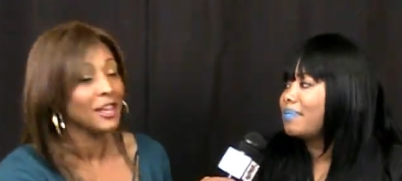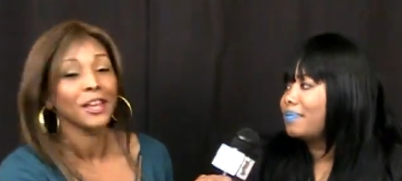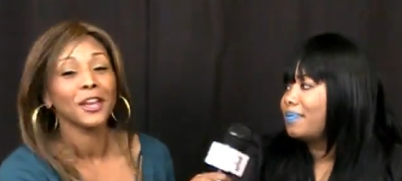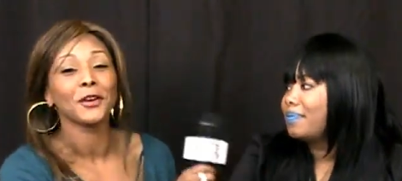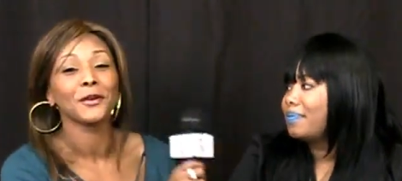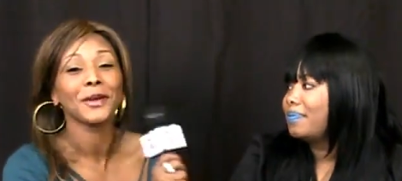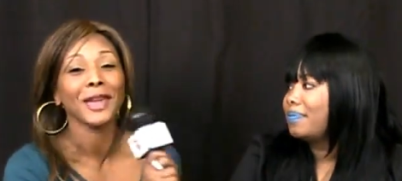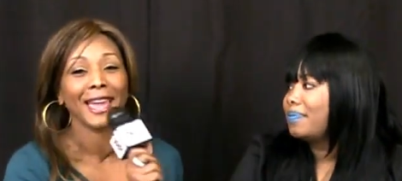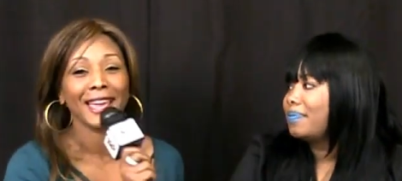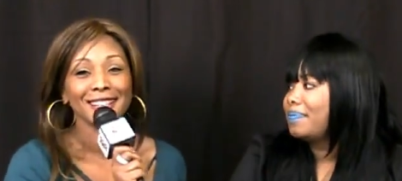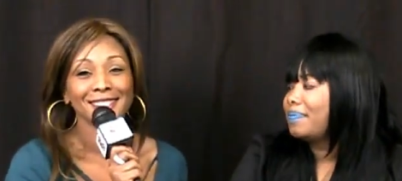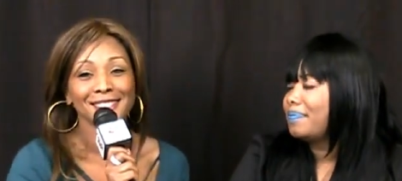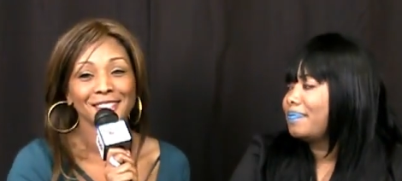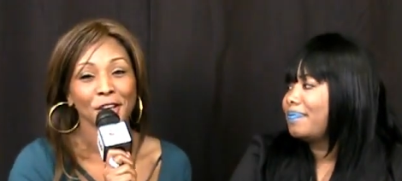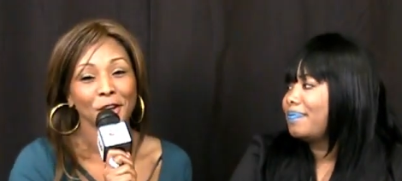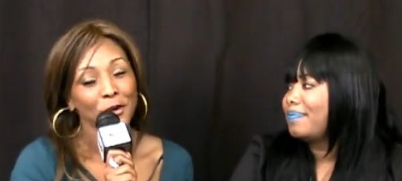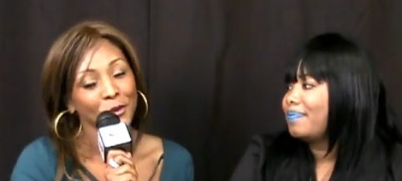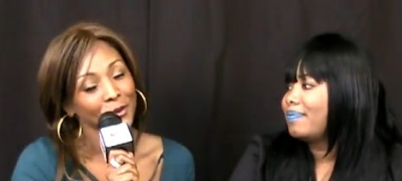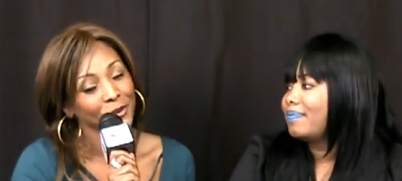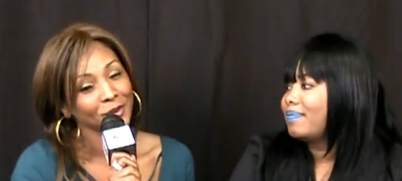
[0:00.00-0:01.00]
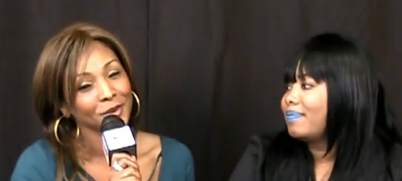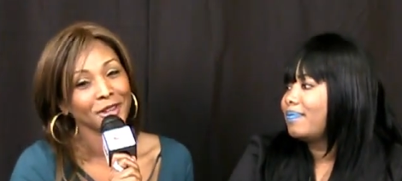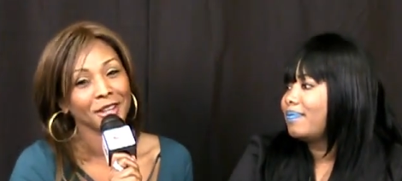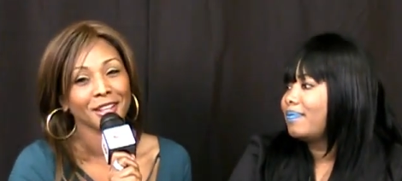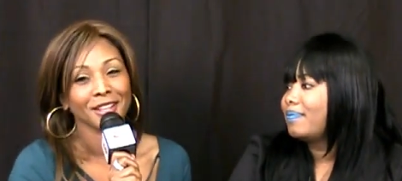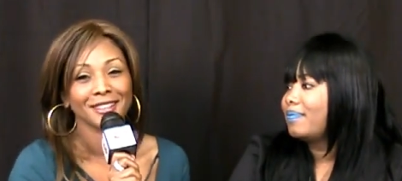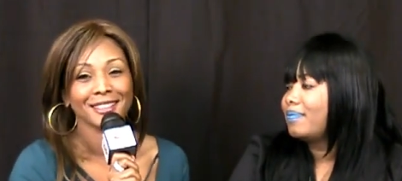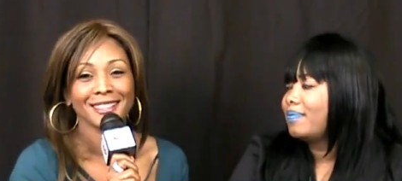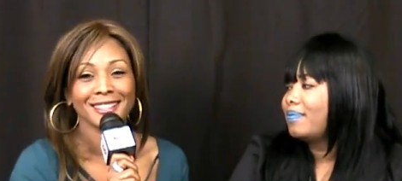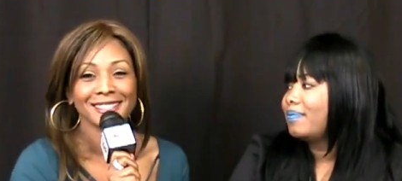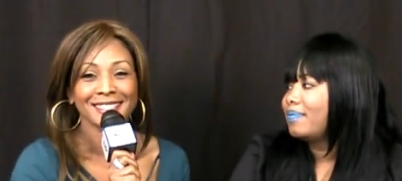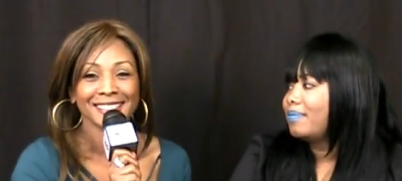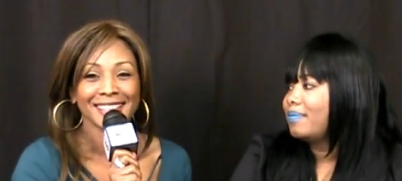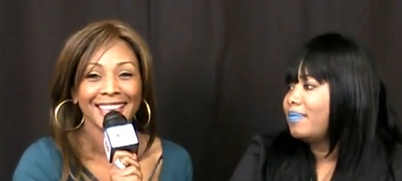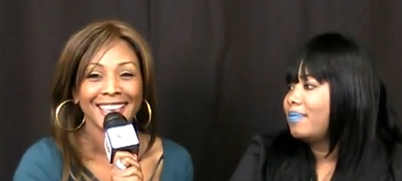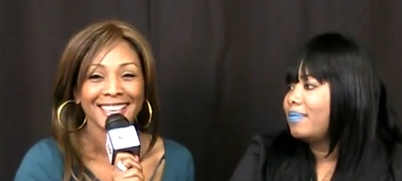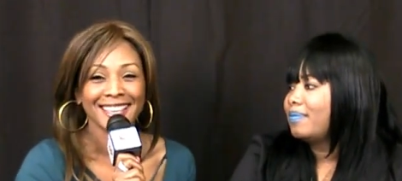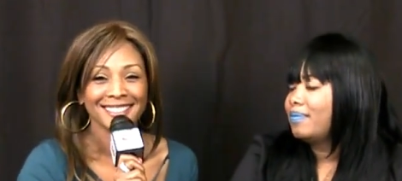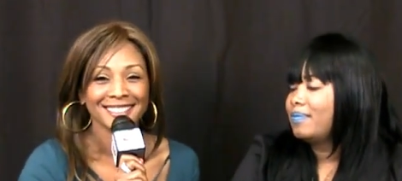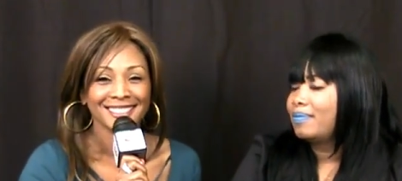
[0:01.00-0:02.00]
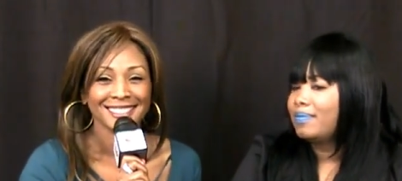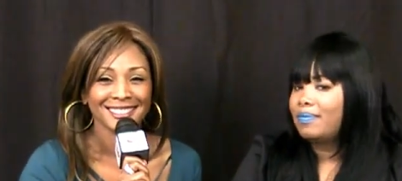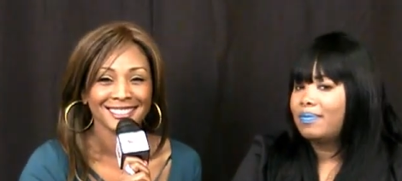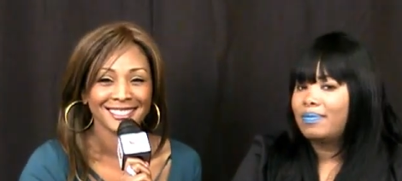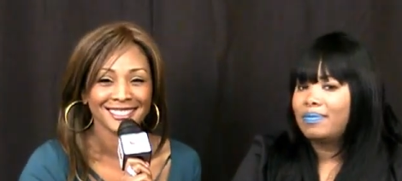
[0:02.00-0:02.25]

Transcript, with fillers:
Speaker 1: Okay, so let's see it.